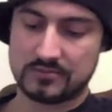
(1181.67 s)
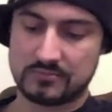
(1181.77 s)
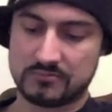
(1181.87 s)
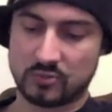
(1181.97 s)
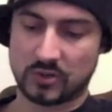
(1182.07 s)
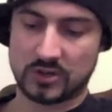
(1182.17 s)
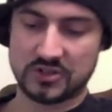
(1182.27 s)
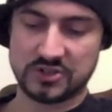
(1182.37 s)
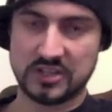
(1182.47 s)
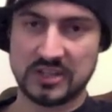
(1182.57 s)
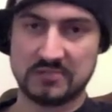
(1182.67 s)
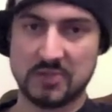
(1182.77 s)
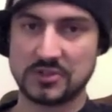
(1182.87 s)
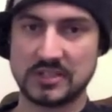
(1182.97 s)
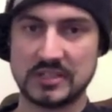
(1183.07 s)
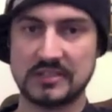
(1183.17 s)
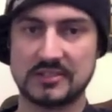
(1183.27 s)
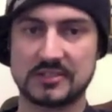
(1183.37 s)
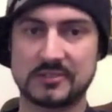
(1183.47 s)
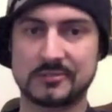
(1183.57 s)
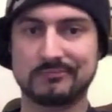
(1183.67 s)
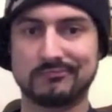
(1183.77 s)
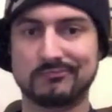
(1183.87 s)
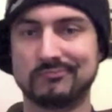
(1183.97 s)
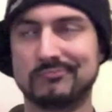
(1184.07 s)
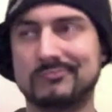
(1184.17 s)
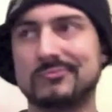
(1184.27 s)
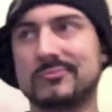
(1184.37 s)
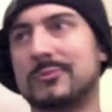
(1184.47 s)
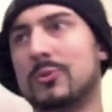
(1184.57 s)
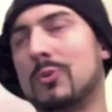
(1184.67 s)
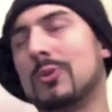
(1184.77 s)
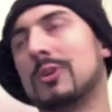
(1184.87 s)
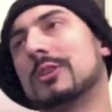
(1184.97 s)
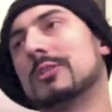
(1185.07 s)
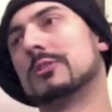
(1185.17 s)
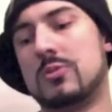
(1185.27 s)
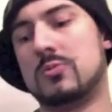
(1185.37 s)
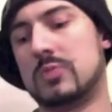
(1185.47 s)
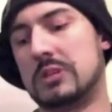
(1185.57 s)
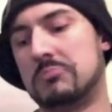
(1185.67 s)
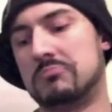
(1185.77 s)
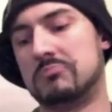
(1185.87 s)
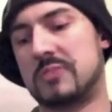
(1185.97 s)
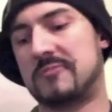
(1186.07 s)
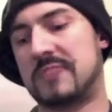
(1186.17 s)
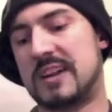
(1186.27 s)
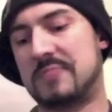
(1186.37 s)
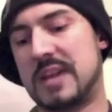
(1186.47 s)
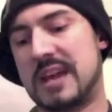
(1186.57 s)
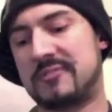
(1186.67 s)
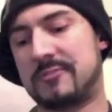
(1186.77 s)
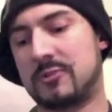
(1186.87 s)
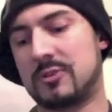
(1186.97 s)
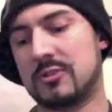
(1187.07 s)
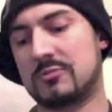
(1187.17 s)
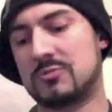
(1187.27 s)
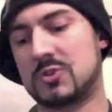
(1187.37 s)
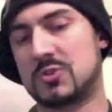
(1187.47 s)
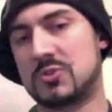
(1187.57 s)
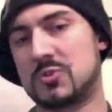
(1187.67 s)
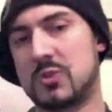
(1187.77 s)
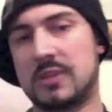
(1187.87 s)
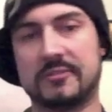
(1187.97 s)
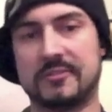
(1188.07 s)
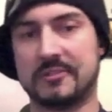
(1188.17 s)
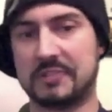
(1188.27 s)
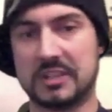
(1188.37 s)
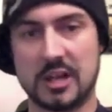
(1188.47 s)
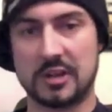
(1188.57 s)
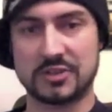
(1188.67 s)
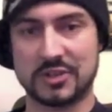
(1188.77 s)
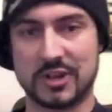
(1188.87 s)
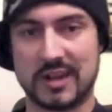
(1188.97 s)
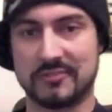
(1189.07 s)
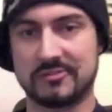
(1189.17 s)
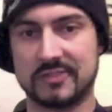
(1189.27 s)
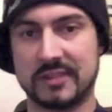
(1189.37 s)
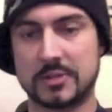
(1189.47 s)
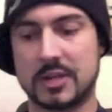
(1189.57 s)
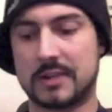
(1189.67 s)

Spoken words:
Whereas you can get most of these for, what, a 5-pack for $12 to $15 in your average vape shop.